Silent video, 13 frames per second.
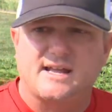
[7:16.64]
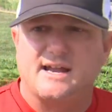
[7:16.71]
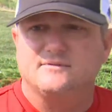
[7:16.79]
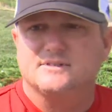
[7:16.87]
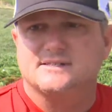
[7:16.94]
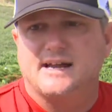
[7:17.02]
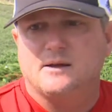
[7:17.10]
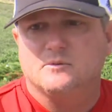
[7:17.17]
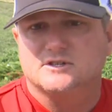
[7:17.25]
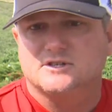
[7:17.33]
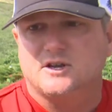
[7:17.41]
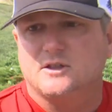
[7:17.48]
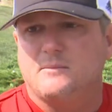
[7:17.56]
kind of
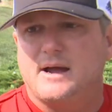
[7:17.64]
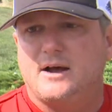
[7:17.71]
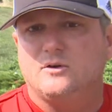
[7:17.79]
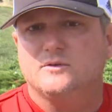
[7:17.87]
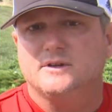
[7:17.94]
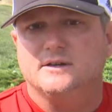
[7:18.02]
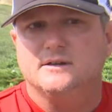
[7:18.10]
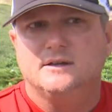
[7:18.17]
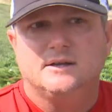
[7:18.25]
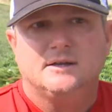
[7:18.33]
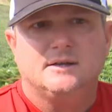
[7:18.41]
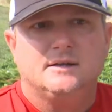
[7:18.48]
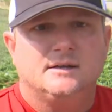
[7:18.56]
established on the mound. And,
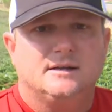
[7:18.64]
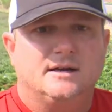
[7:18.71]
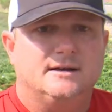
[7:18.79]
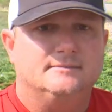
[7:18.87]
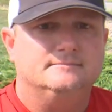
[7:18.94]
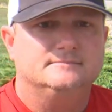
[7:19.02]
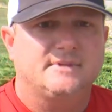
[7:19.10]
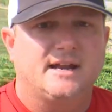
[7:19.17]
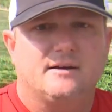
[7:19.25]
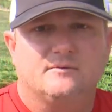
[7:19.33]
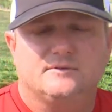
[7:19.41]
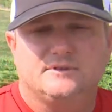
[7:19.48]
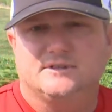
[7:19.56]

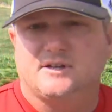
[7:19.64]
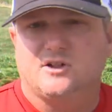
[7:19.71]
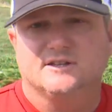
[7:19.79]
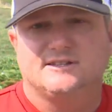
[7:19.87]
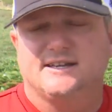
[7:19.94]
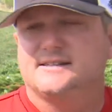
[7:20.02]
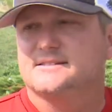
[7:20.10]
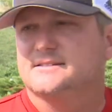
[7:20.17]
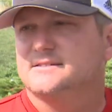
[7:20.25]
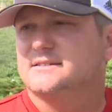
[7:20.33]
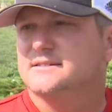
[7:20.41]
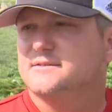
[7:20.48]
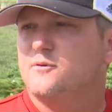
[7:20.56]
yeah, all it takes
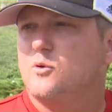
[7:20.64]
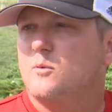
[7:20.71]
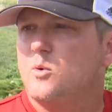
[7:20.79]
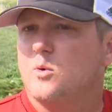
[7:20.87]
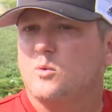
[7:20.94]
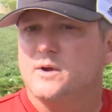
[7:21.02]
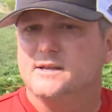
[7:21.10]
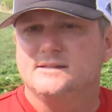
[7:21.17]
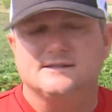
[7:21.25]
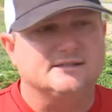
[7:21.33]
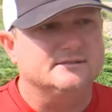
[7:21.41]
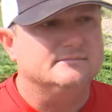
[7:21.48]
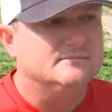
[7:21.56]
is four more
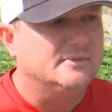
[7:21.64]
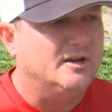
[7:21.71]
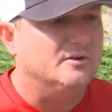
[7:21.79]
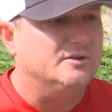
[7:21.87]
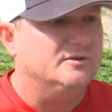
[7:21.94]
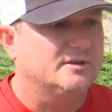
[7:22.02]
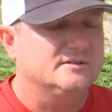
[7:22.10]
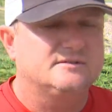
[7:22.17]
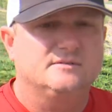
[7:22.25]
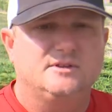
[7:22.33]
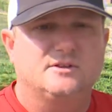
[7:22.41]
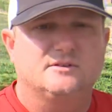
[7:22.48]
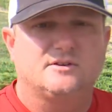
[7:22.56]
wins, and, you know, you
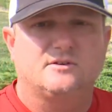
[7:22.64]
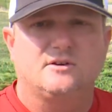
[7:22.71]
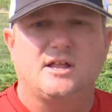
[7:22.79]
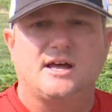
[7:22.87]
can turn a lot.